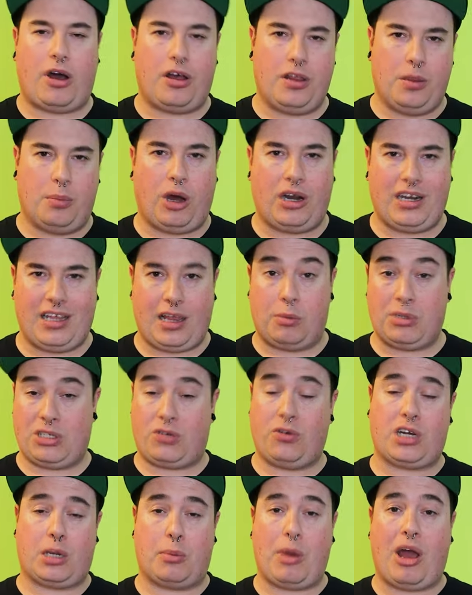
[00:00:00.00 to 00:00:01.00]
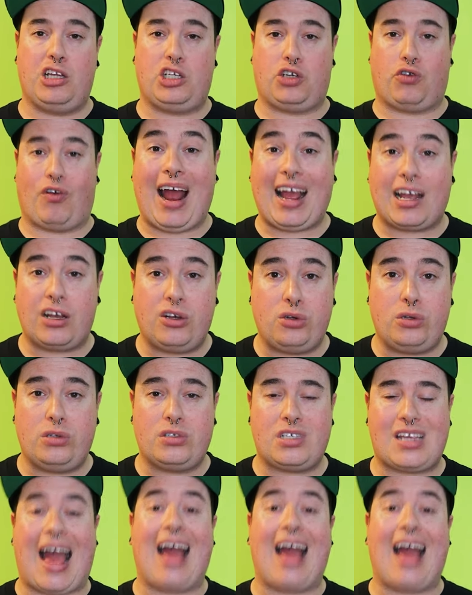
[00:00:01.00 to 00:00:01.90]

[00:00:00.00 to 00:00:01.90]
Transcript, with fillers: part of the body that we're talking about is your ankles,